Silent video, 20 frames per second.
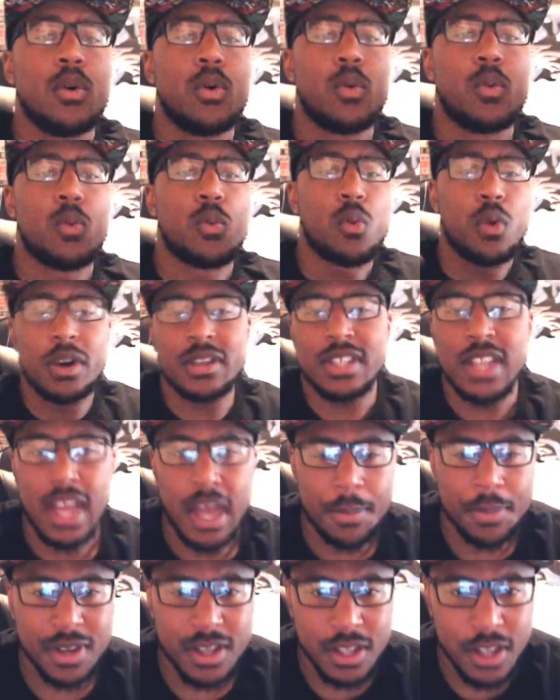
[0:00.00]
What's
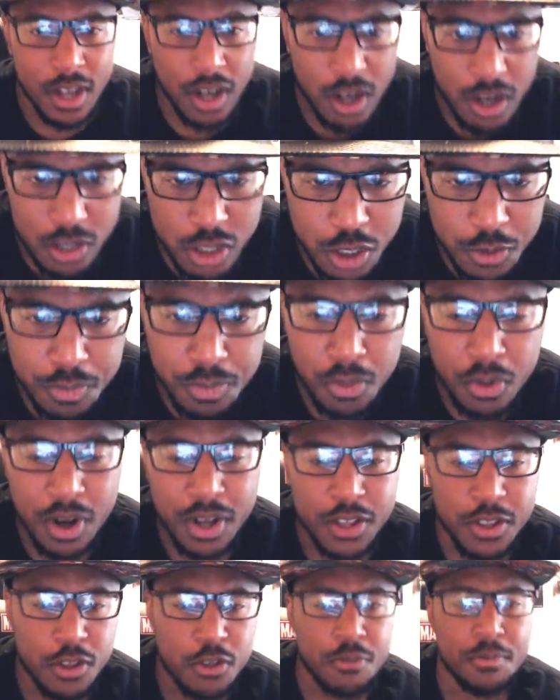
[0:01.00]
happening, y'all? It's your boy
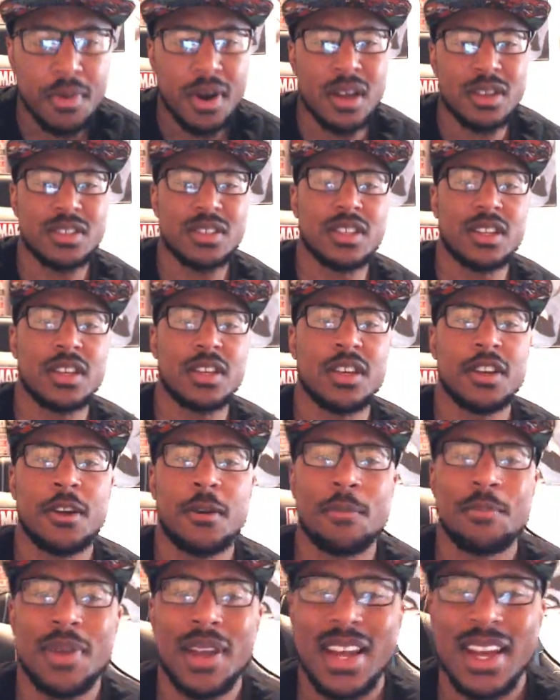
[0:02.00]
Q Monster here,
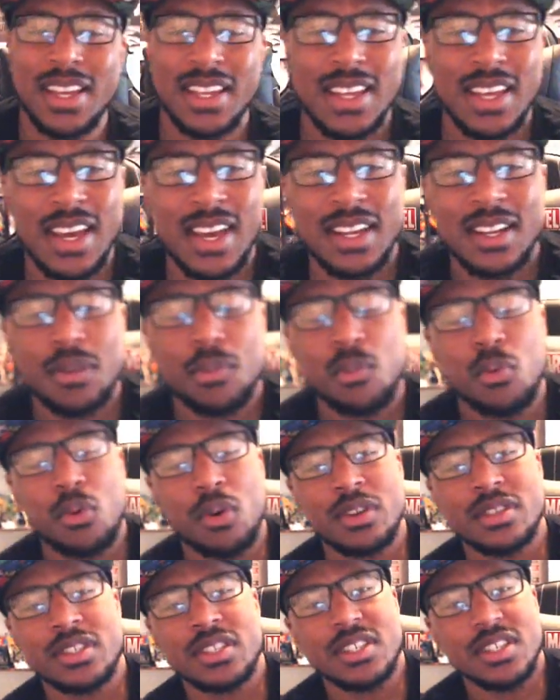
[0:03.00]
back at it
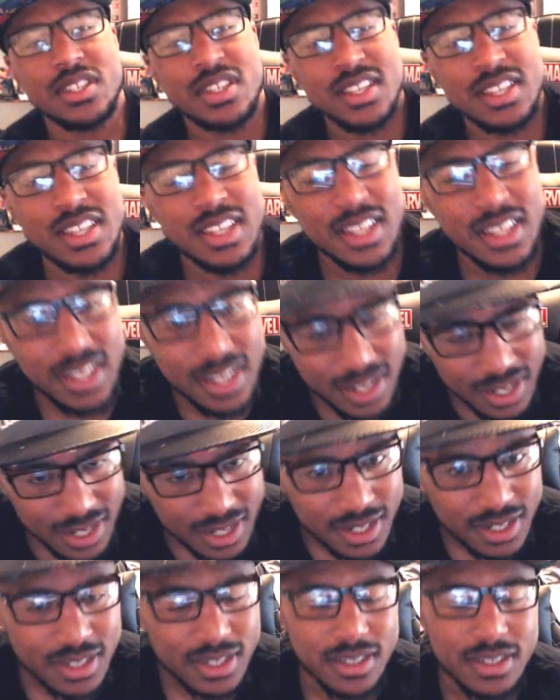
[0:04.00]
once
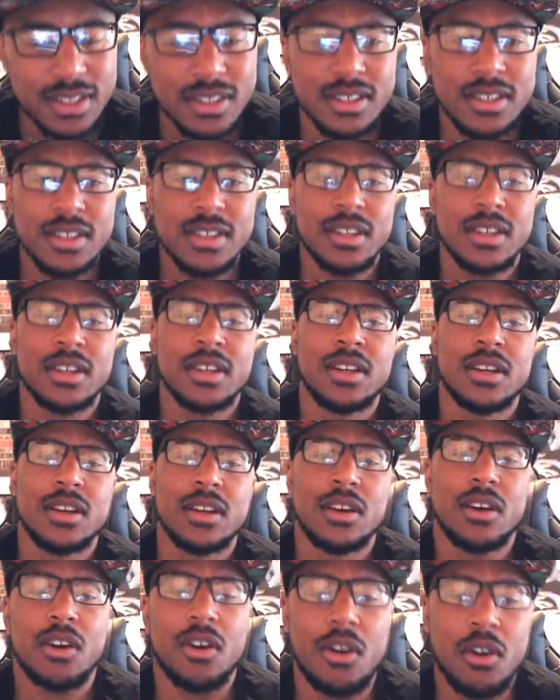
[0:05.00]
again.
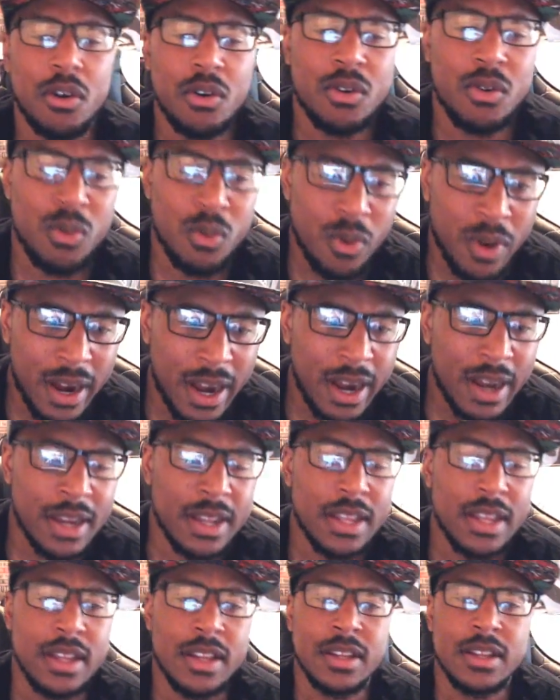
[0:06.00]
Alrighty,
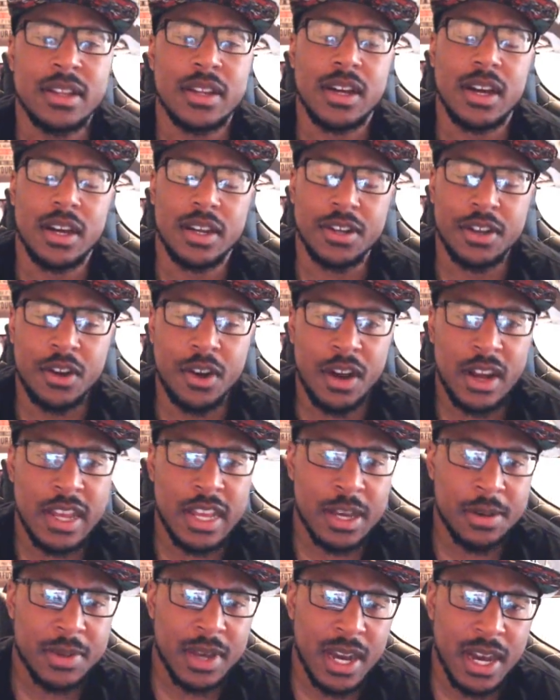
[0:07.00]
I know I am
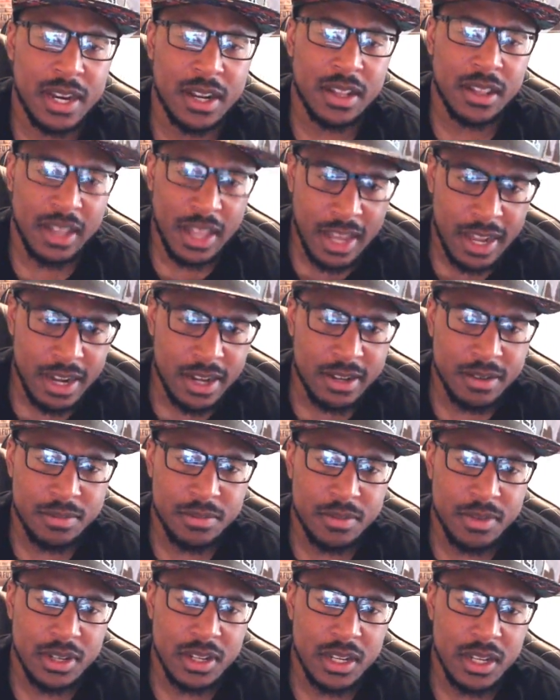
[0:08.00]
kind of late,
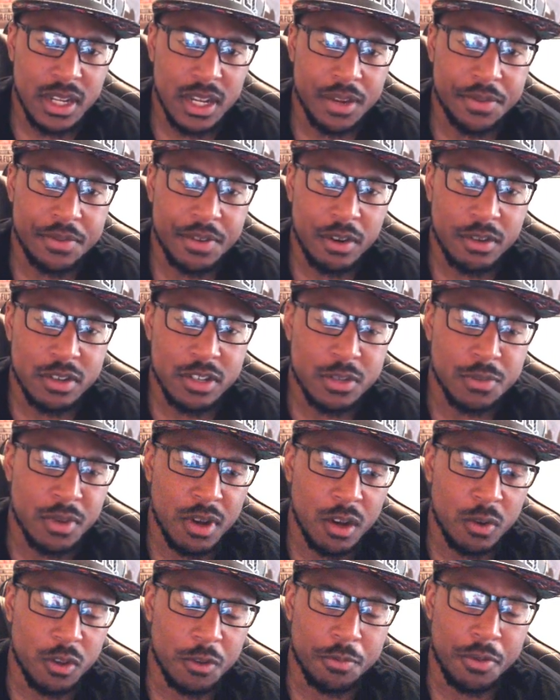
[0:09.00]
even though this mug
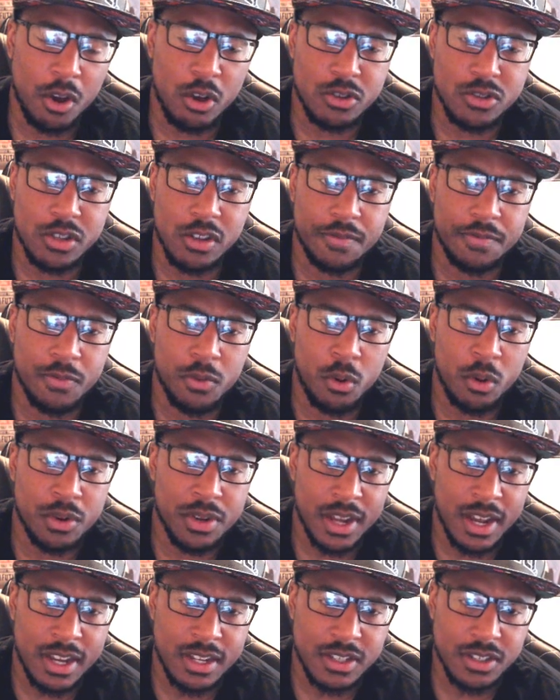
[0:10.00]
was posted 4
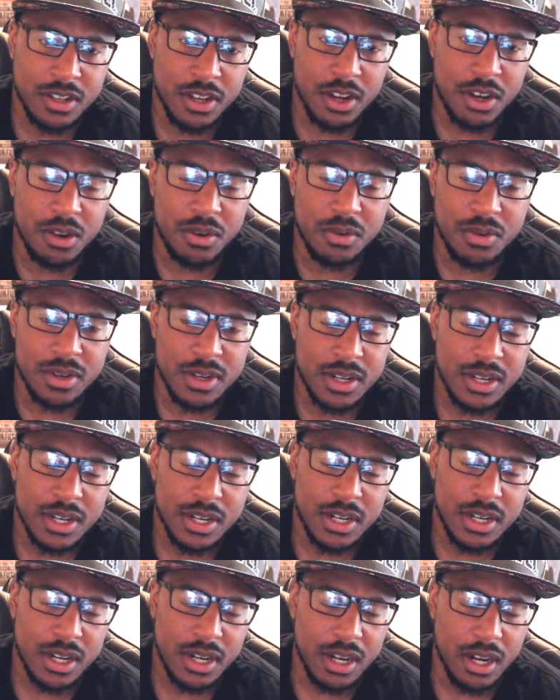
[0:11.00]
days ago,
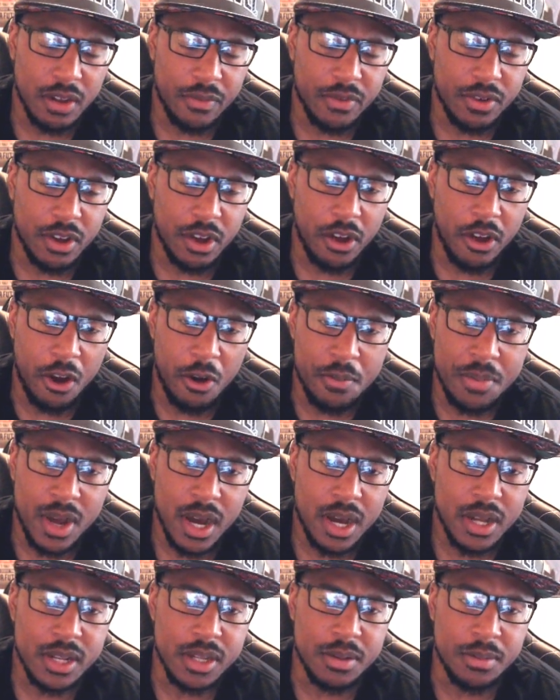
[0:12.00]
and I forgot all about it.